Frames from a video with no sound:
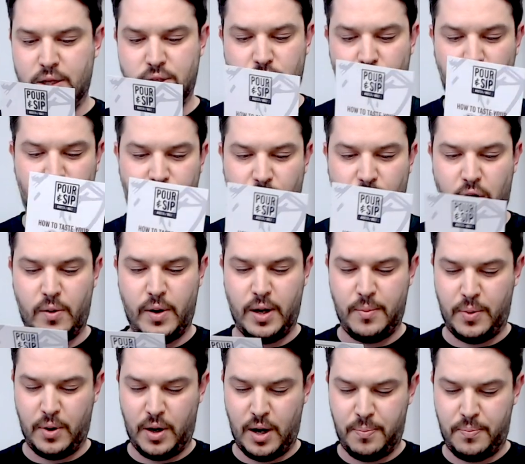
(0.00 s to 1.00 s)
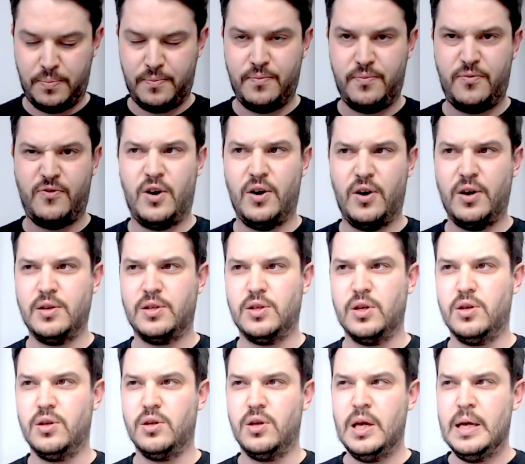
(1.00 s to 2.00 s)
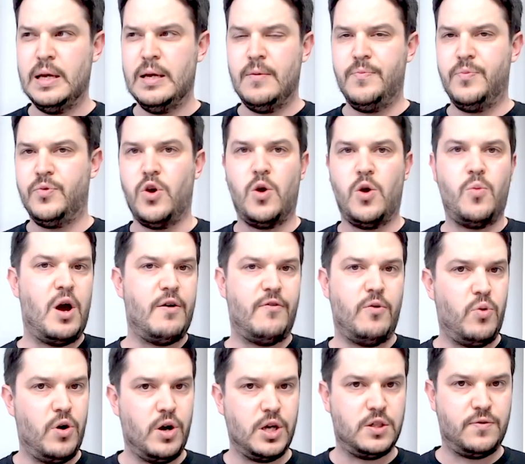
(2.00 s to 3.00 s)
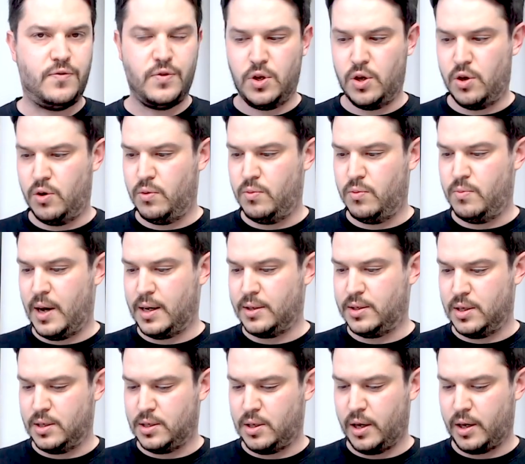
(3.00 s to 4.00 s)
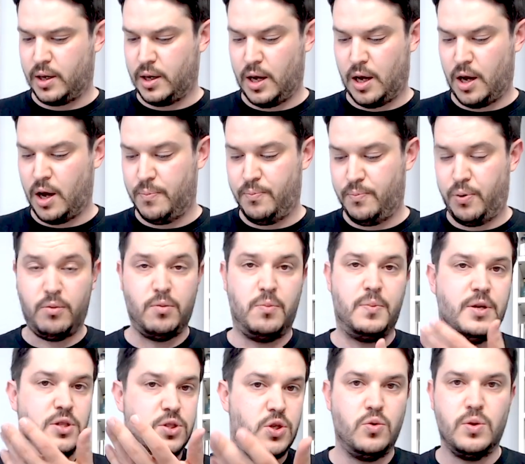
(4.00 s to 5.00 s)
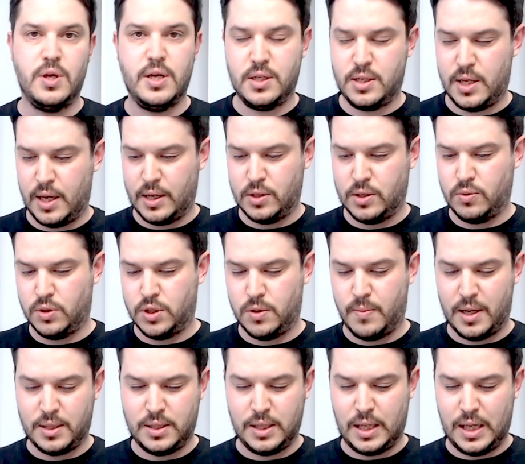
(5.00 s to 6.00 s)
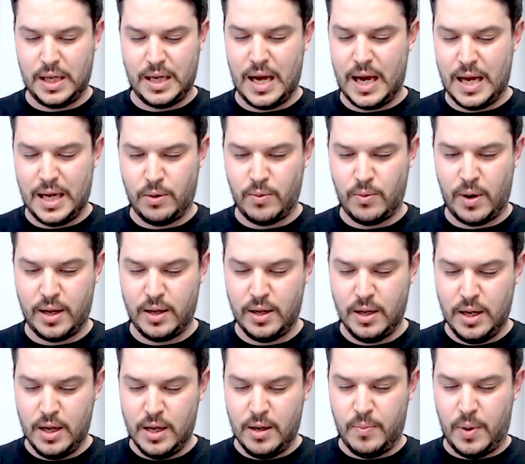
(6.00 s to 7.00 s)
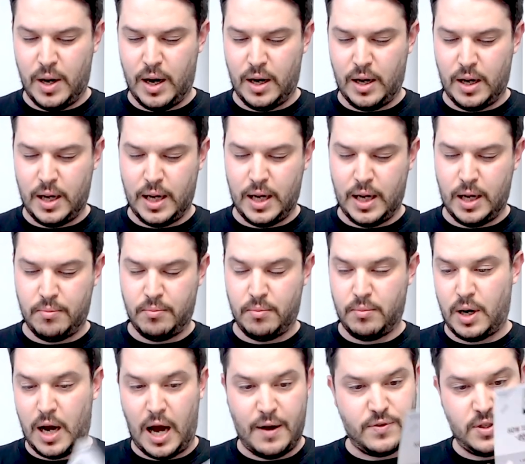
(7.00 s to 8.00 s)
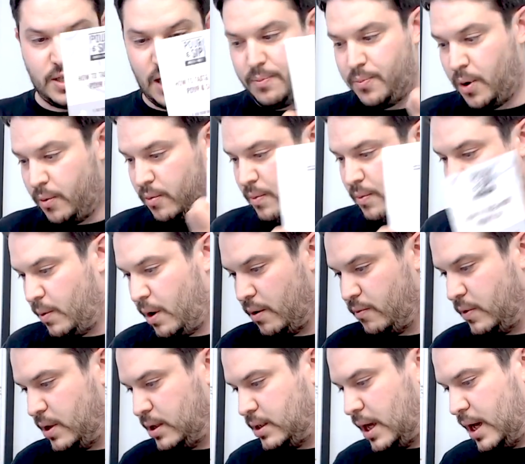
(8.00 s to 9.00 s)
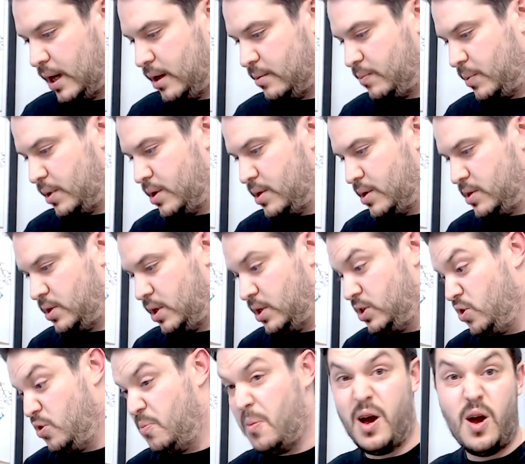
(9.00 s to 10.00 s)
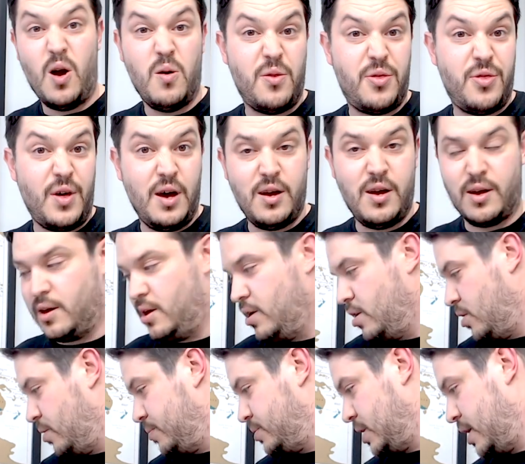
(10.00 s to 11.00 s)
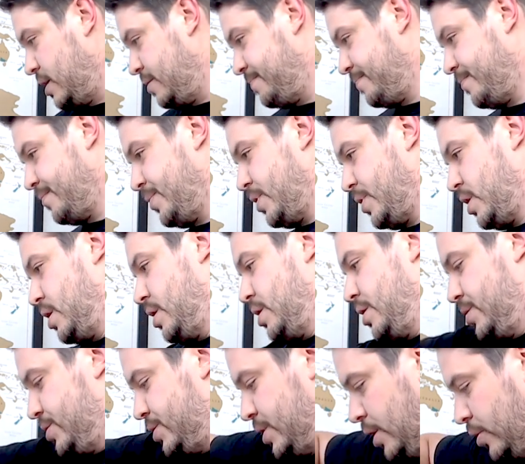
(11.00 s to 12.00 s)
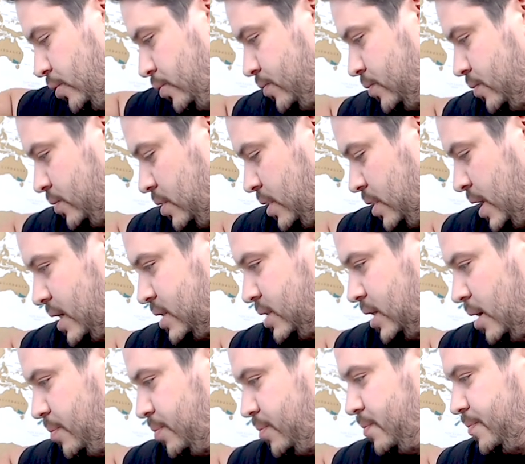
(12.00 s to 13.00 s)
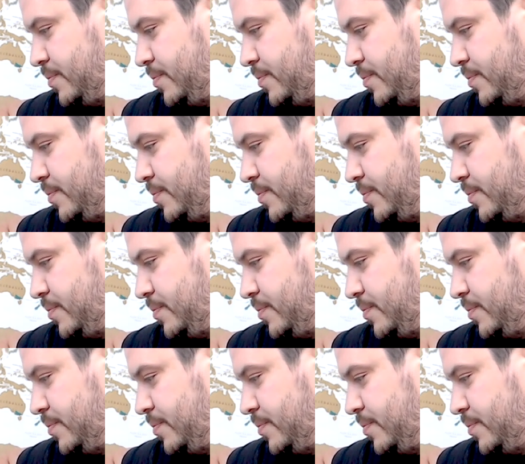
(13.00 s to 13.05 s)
do follow it. But I find that doing whatever works for you matters. Like, I probably do these things automatically anyway, but um, I have to say I probably won't read that because I do my own thing, you know what I'm saying? So, next up,